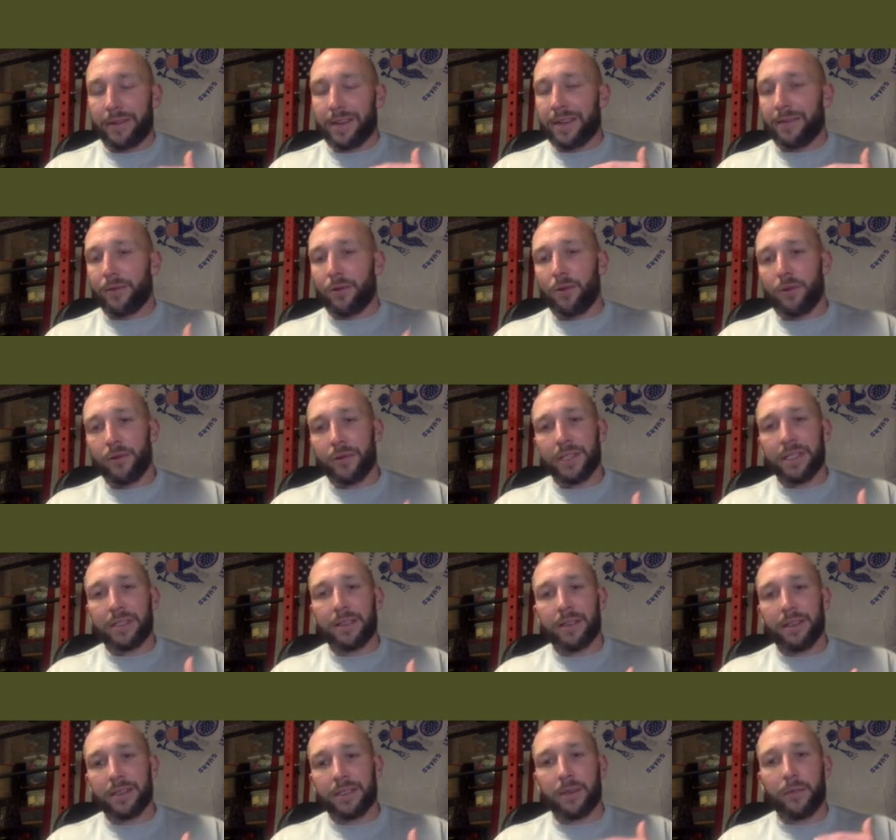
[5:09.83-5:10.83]
I have all these
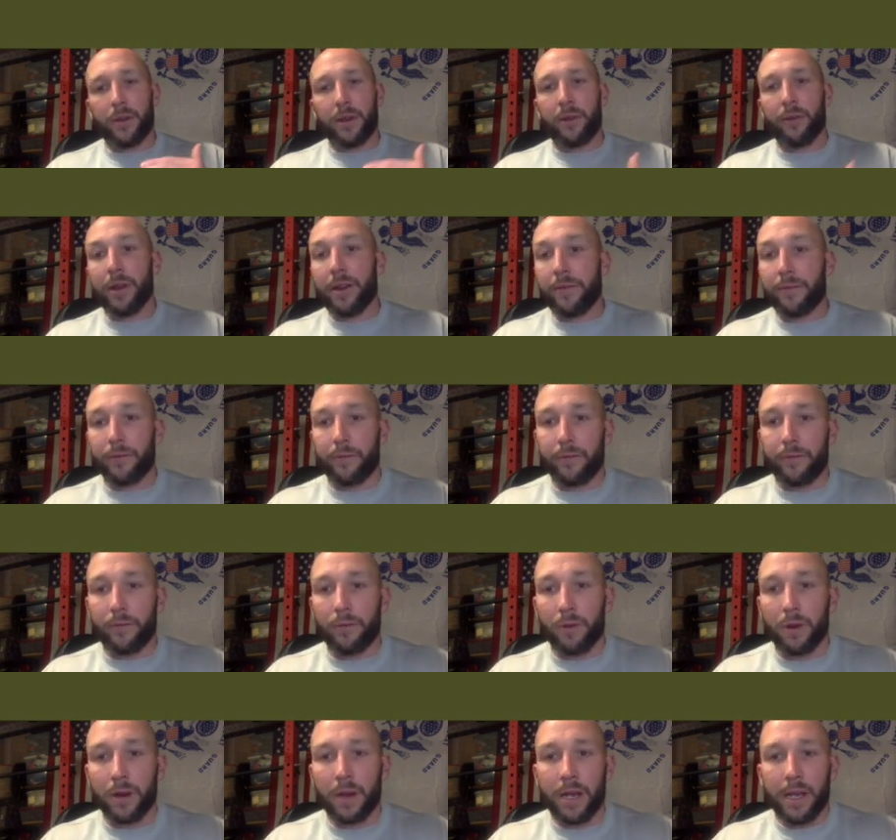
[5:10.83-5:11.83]
things to be grateful
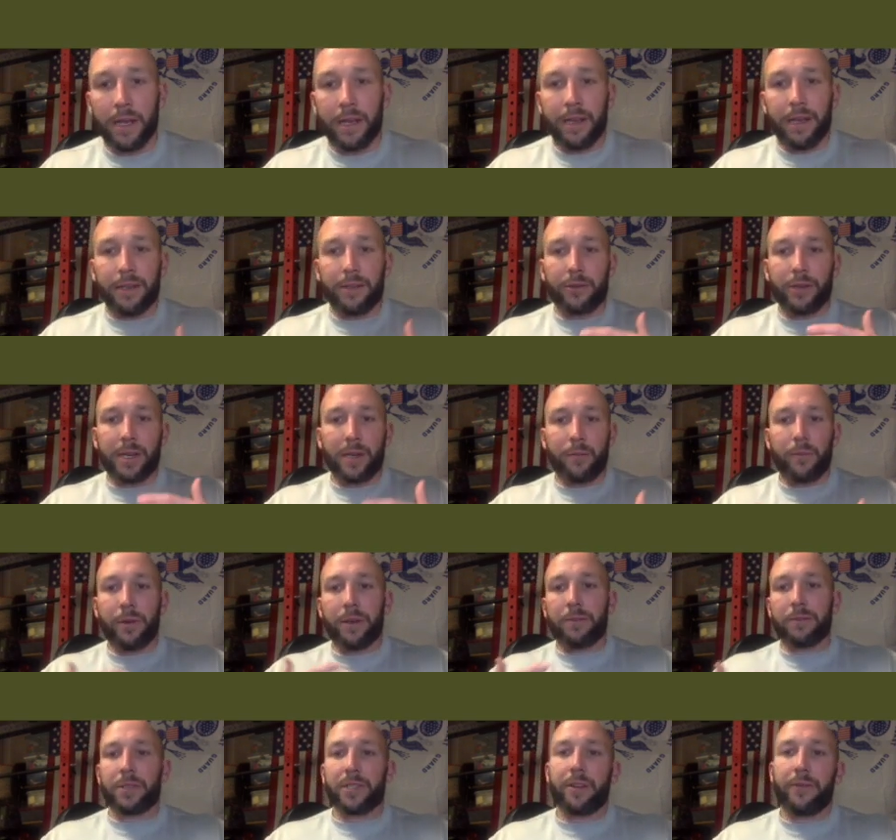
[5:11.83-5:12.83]
for, and try to
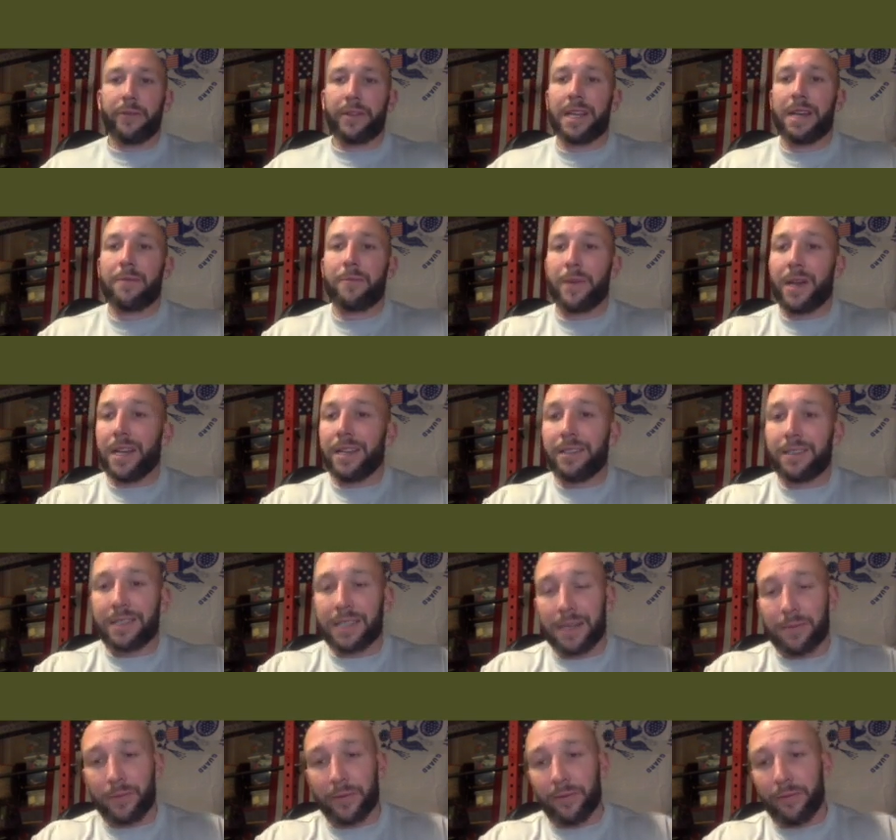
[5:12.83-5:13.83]
put himself in that
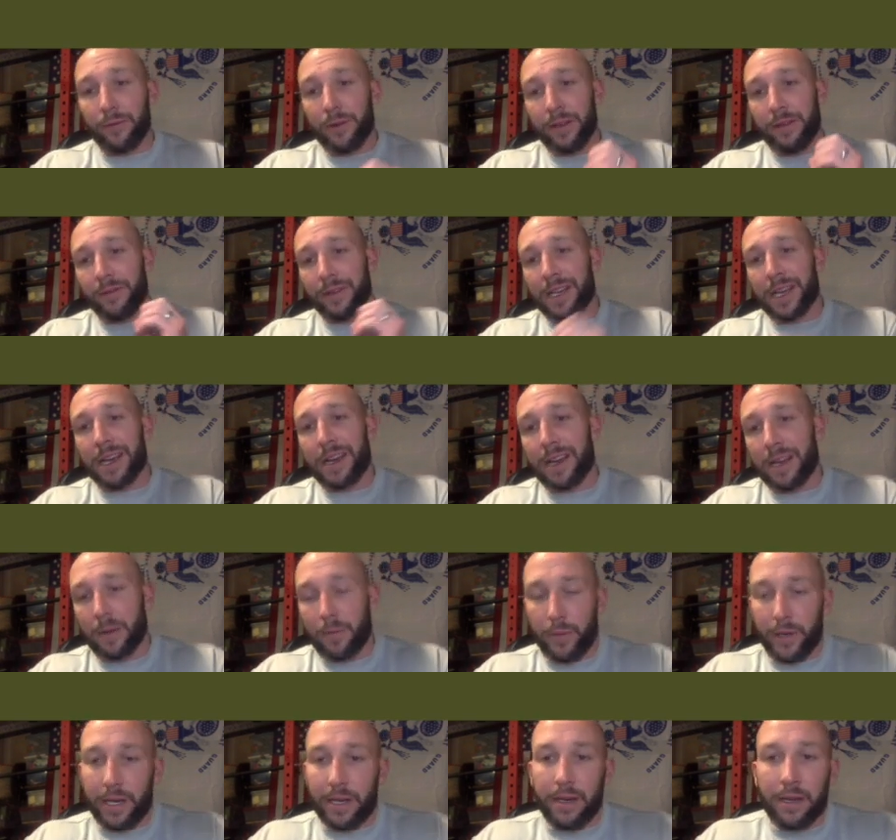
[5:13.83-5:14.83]
mindset before he even got out
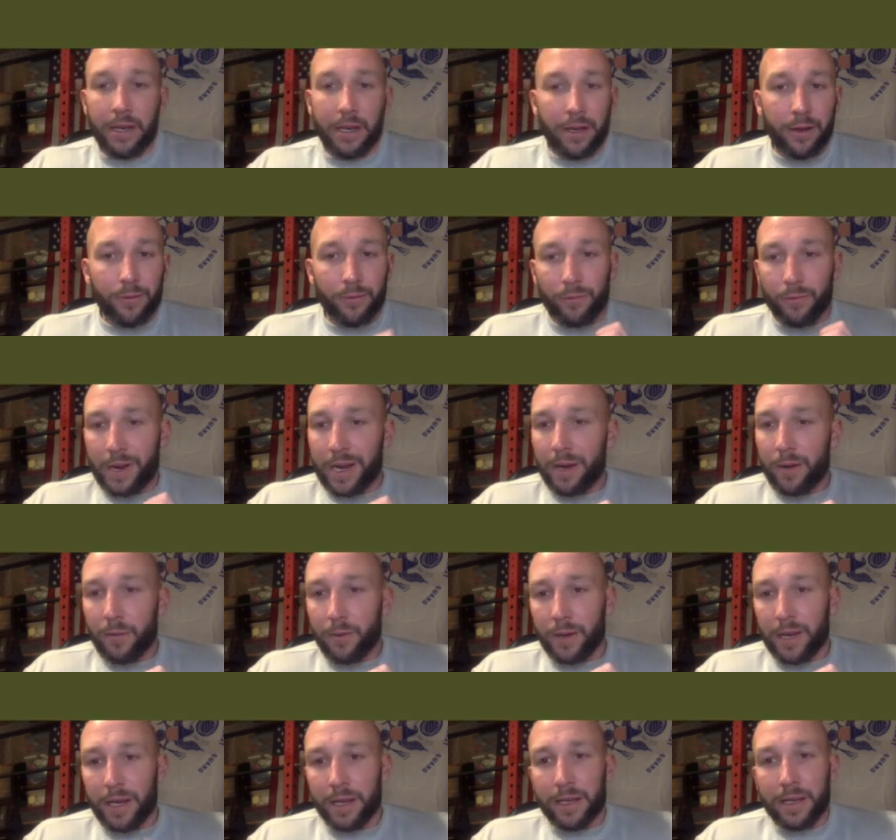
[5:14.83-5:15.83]
of bed, right
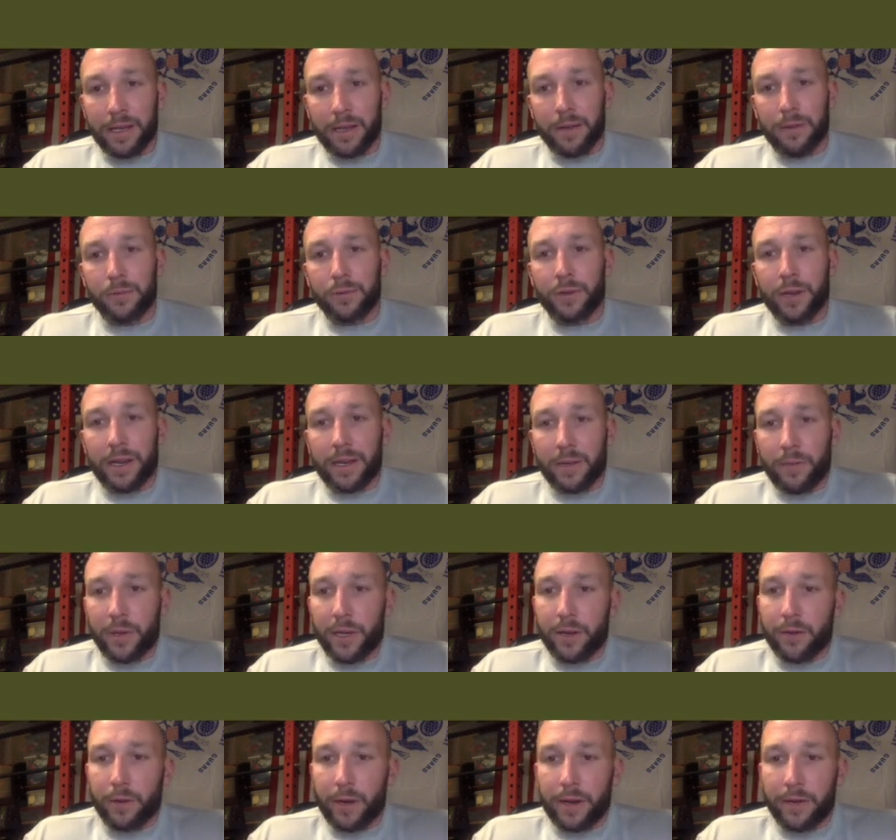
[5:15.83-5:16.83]
away, trying to
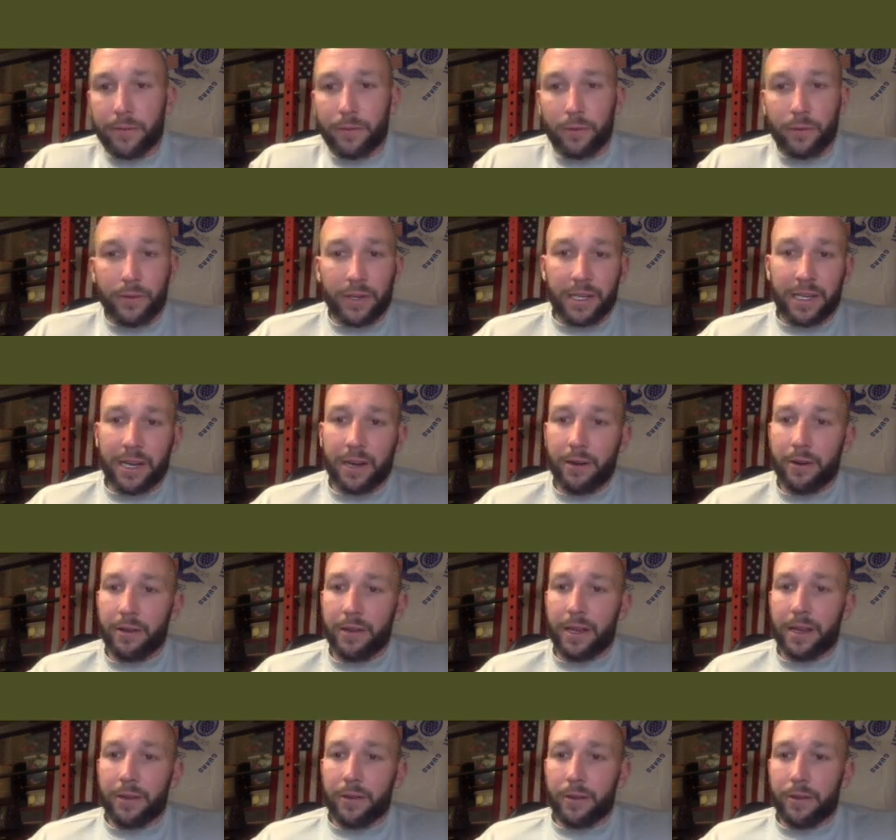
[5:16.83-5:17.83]
be grateful, and then carry
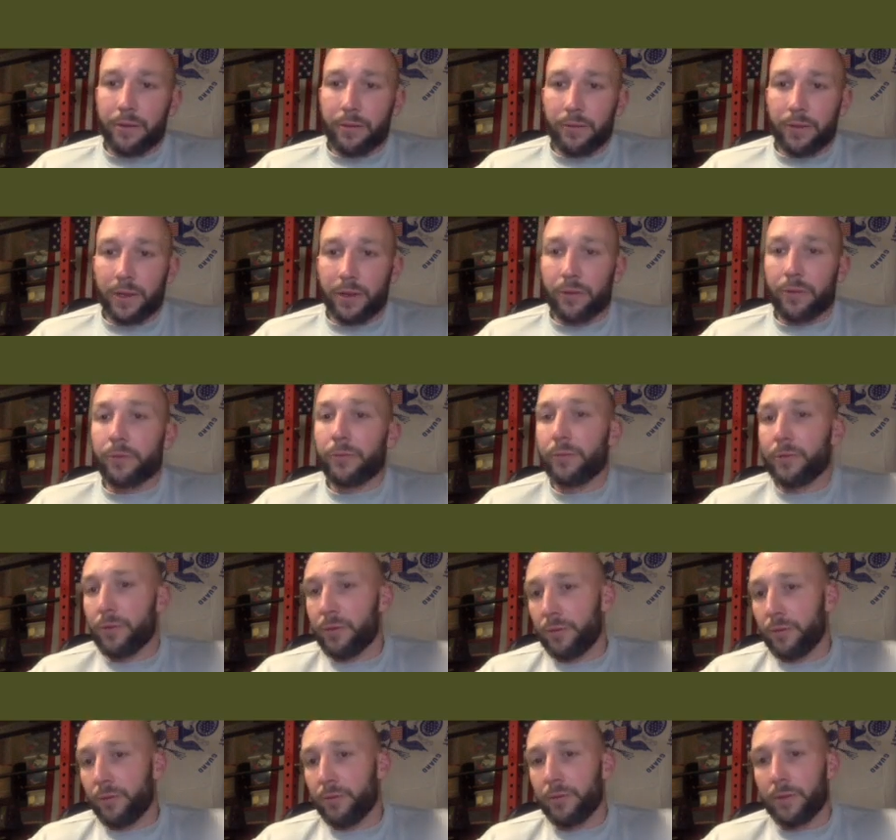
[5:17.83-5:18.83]
that
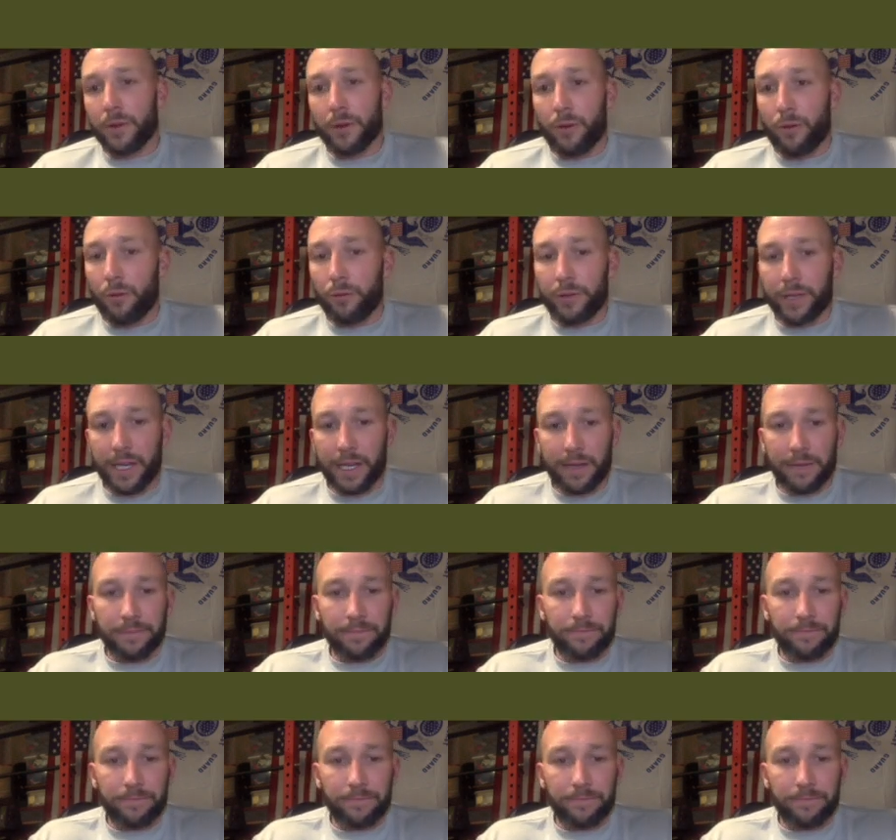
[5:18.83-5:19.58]
through the whole day.